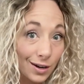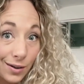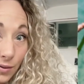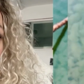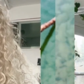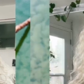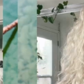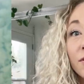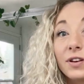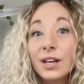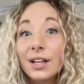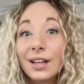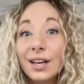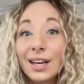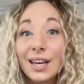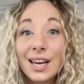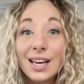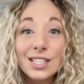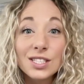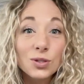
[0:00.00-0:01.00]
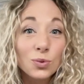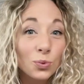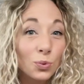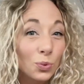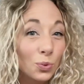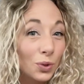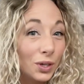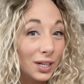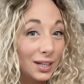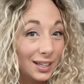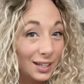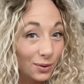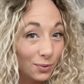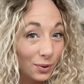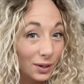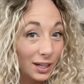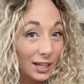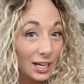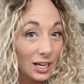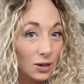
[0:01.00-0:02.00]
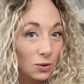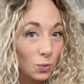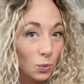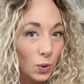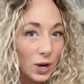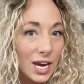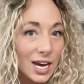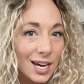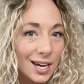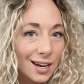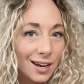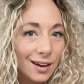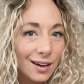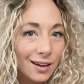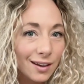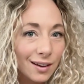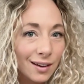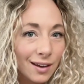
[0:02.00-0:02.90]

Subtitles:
If you're feeling it's really, really weak